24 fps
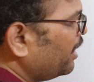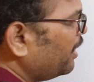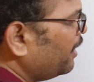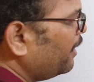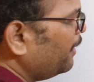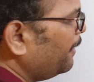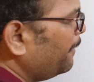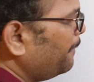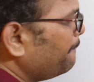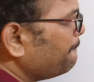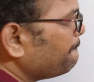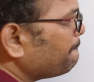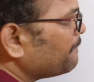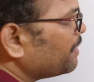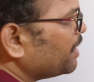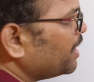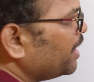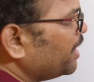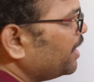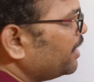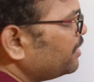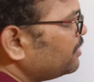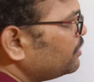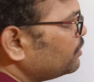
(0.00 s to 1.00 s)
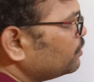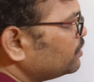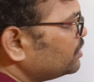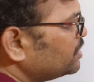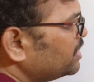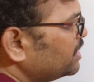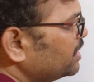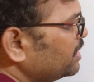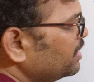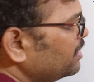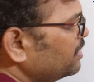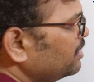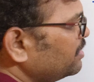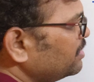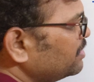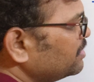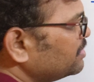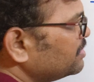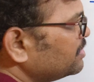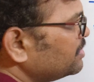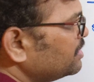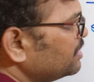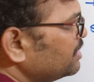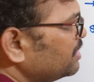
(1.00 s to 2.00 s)
A, A to C,
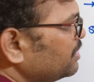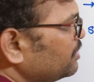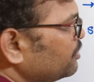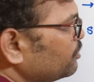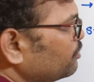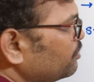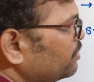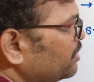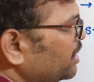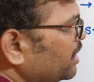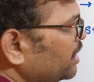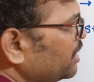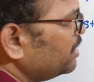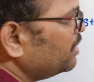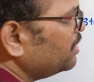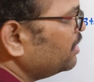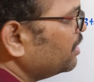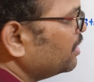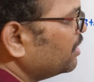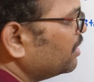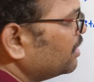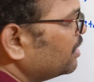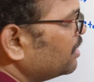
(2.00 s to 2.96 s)
C to D,